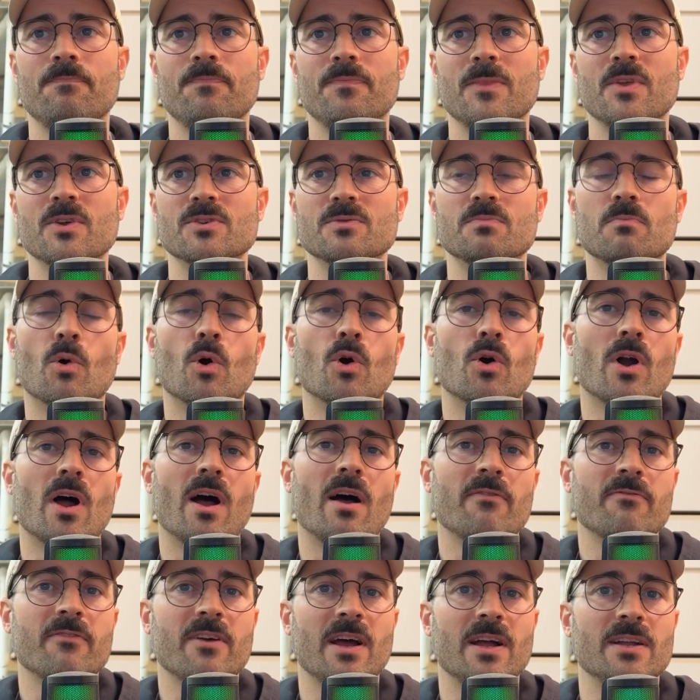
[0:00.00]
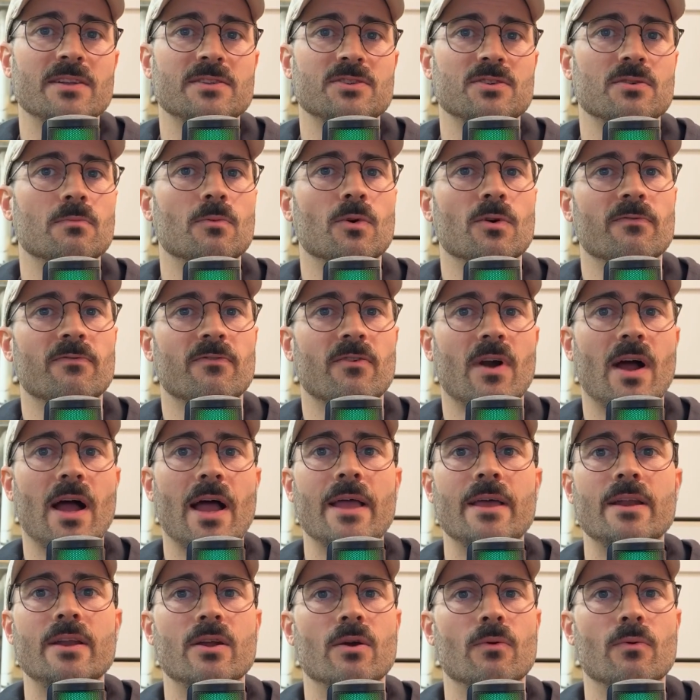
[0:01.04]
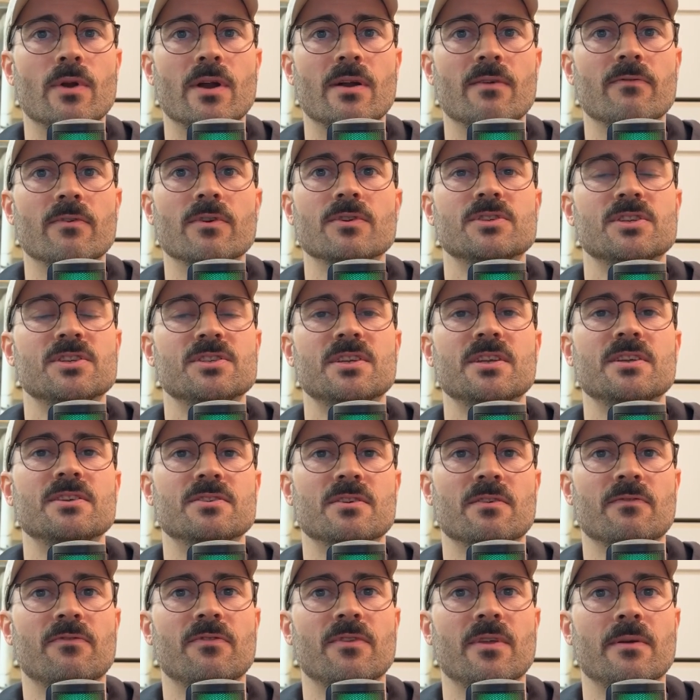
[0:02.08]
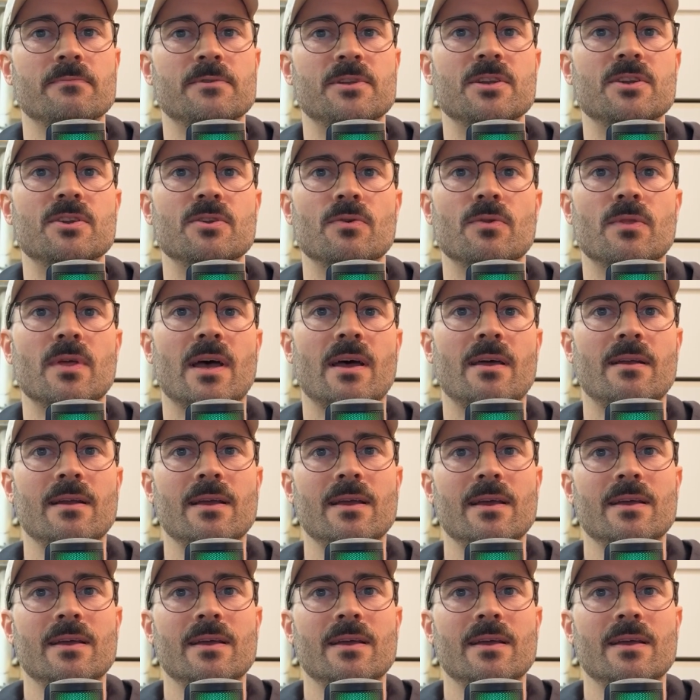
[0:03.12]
there's more offcuts or more variety or whatever, it's just easier for them to do that.